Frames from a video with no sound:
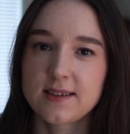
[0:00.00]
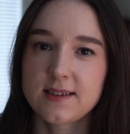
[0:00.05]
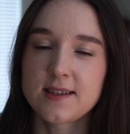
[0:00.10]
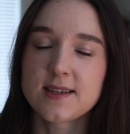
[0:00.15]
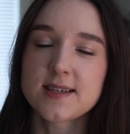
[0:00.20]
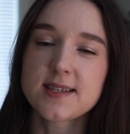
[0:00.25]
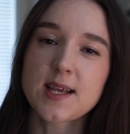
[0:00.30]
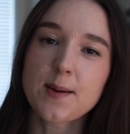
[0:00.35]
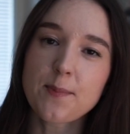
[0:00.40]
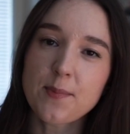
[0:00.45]

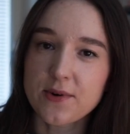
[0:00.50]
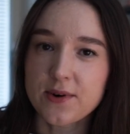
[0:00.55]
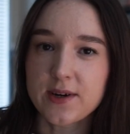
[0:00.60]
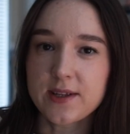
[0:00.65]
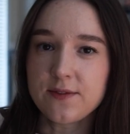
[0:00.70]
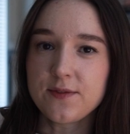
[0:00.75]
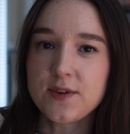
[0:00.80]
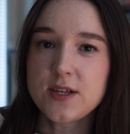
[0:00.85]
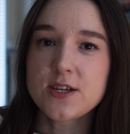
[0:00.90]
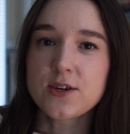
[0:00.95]
The
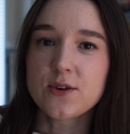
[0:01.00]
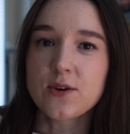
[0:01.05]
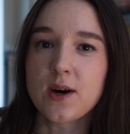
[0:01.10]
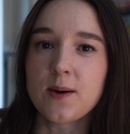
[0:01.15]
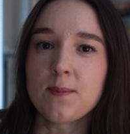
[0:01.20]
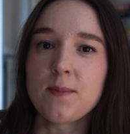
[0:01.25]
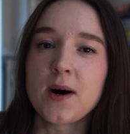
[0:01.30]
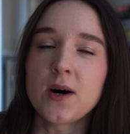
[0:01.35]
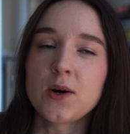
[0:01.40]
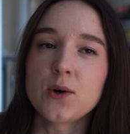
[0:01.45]
separate video
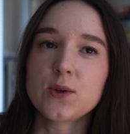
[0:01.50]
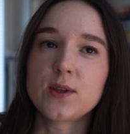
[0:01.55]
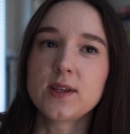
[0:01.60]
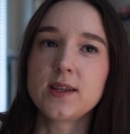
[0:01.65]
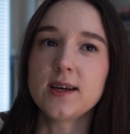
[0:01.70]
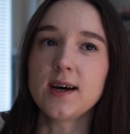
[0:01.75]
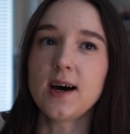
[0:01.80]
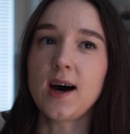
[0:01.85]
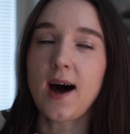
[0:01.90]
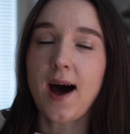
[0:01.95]

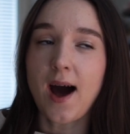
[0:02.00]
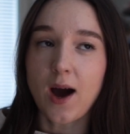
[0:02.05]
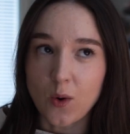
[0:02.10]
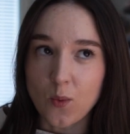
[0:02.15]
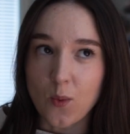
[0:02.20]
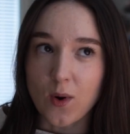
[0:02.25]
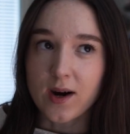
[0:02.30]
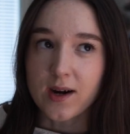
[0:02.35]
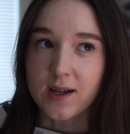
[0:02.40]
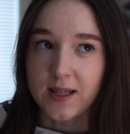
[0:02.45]
about
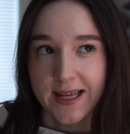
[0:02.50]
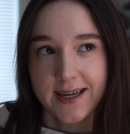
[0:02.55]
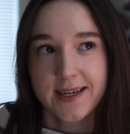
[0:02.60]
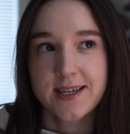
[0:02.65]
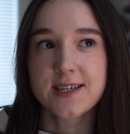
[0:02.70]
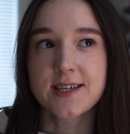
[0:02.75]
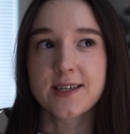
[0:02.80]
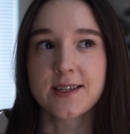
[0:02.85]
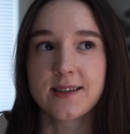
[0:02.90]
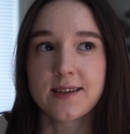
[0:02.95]
Aqua
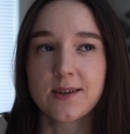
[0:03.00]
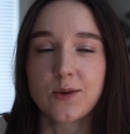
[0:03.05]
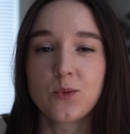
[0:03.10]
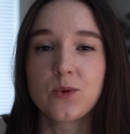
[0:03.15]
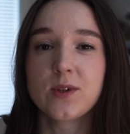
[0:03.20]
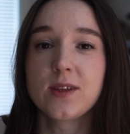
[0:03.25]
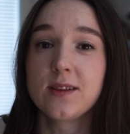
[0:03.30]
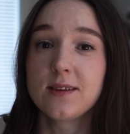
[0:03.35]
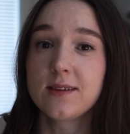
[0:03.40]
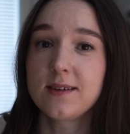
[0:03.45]
collection
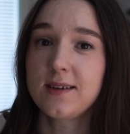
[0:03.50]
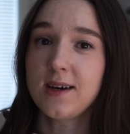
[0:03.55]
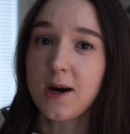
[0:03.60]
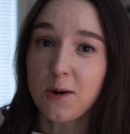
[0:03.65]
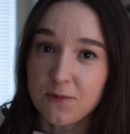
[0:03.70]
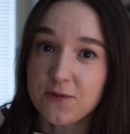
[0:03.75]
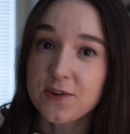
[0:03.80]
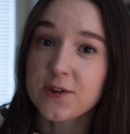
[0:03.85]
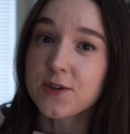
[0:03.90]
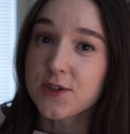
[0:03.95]
will
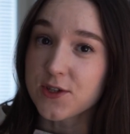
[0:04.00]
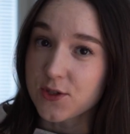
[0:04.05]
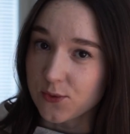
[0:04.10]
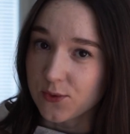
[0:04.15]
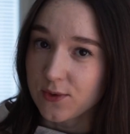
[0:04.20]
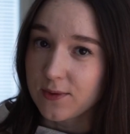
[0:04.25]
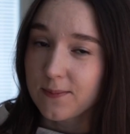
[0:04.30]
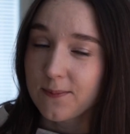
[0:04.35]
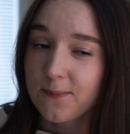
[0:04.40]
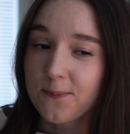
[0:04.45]
come very
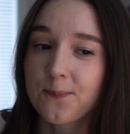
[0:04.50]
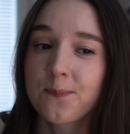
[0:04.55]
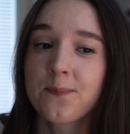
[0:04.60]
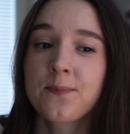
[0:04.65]
soon.